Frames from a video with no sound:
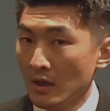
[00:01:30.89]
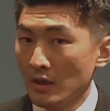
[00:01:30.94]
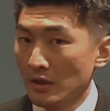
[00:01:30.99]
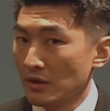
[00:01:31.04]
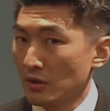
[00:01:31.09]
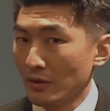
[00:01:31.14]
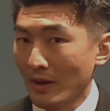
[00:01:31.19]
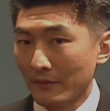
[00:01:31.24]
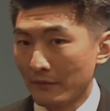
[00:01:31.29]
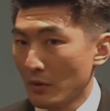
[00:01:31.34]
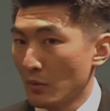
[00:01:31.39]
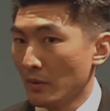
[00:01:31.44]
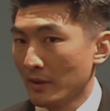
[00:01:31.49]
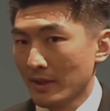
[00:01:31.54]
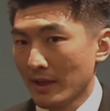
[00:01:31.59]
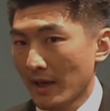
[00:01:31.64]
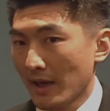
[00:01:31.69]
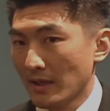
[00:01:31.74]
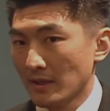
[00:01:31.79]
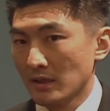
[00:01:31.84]
So everyone
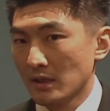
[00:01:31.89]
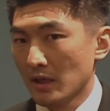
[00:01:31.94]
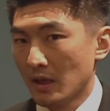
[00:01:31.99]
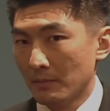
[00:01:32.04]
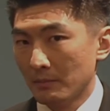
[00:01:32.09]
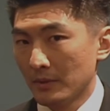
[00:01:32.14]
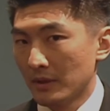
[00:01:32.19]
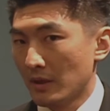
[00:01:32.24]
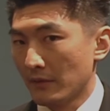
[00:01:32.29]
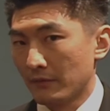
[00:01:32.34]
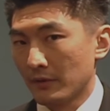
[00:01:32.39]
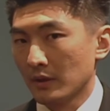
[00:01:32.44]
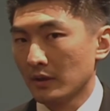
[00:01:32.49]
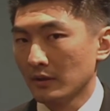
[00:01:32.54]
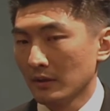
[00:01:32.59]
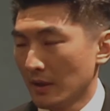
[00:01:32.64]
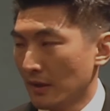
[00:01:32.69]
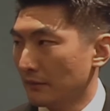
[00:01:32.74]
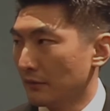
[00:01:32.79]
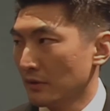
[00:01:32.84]
has
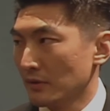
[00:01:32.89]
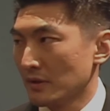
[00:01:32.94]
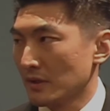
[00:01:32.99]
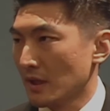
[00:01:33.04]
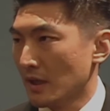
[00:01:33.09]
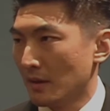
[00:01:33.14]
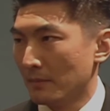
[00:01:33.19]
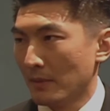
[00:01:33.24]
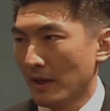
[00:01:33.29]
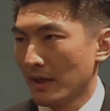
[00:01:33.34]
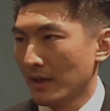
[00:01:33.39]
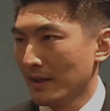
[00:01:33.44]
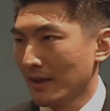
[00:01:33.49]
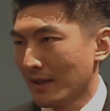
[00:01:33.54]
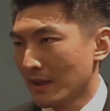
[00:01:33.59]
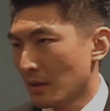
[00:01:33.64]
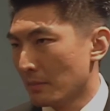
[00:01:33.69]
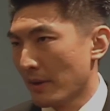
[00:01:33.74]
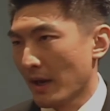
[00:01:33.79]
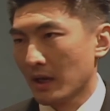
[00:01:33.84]
different levels.
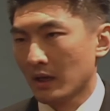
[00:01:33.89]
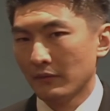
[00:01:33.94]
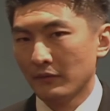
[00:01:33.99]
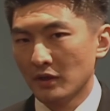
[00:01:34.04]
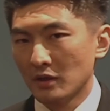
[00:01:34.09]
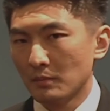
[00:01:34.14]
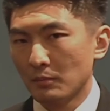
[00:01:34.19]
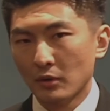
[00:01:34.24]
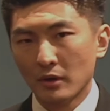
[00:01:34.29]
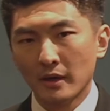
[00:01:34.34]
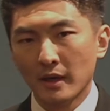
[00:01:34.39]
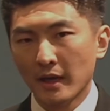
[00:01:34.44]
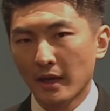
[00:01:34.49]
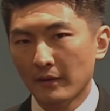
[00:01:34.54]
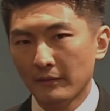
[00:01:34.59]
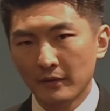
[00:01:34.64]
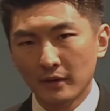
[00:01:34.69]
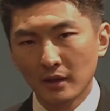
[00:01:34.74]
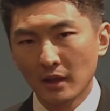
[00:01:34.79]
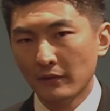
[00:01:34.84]
On the back of each board, I
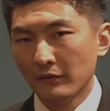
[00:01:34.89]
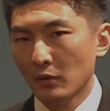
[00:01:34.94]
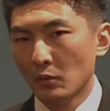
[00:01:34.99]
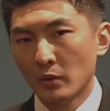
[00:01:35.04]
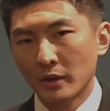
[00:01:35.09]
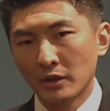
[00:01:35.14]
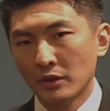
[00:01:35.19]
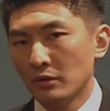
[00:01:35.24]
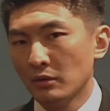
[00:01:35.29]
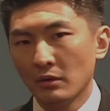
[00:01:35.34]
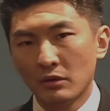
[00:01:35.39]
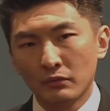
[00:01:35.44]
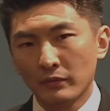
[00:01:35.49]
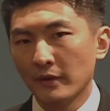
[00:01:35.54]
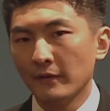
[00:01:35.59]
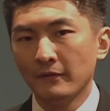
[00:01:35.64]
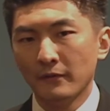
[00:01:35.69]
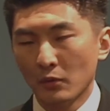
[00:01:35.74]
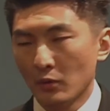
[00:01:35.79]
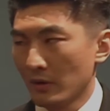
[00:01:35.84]
have a level 1, 2,
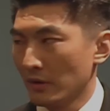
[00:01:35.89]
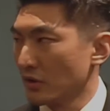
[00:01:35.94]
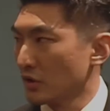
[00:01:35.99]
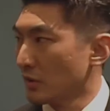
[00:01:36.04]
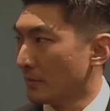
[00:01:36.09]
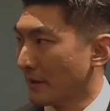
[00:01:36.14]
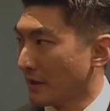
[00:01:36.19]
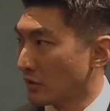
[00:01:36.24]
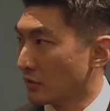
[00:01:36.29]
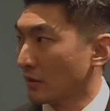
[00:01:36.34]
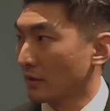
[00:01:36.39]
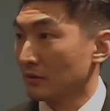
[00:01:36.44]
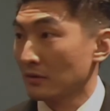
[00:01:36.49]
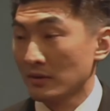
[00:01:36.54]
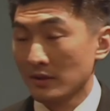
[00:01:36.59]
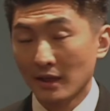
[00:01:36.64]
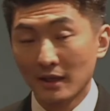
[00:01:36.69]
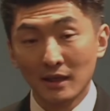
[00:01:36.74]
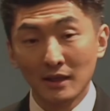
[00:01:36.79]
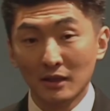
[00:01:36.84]
3, 4. So my
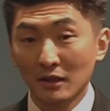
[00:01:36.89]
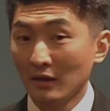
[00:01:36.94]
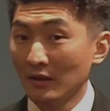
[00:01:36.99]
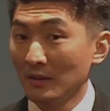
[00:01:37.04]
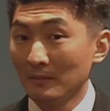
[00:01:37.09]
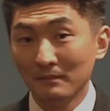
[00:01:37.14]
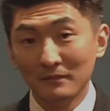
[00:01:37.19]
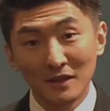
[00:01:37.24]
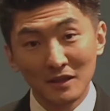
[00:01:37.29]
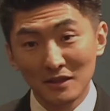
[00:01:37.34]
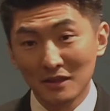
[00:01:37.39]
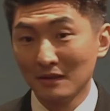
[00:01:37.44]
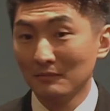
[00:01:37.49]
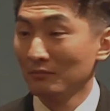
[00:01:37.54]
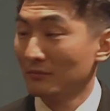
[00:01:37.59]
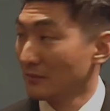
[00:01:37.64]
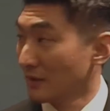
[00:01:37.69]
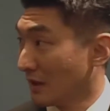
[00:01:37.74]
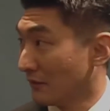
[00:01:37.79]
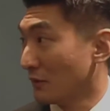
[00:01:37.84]
instructors, I can tell them, let's get
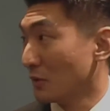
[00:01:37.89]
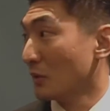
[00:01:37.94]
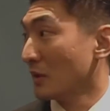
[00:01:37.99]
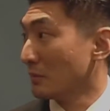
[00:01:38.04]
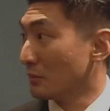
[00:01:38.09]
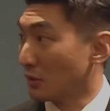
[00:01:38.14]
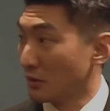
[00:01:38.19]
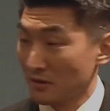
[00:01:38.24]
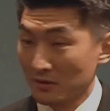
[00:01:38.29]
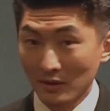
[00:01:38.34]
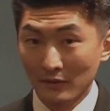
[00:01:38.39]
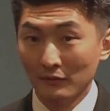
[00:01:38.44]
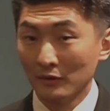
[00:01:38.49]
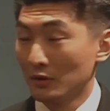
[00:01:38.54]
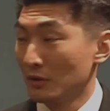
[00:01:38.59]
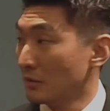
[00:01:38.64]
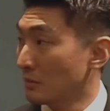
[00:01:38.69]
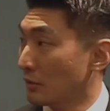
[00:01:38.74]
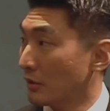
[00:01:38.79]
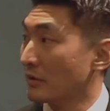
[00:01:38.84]
level 1 boards, level
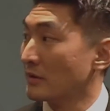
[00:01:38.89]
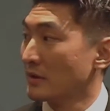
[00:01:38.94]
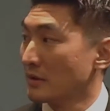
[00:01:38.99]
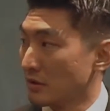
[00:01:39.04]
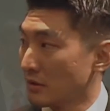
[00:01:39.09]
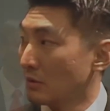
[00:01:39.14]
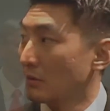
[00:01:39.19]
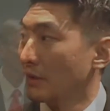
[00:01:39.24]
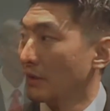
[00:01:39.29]
2 boards, and so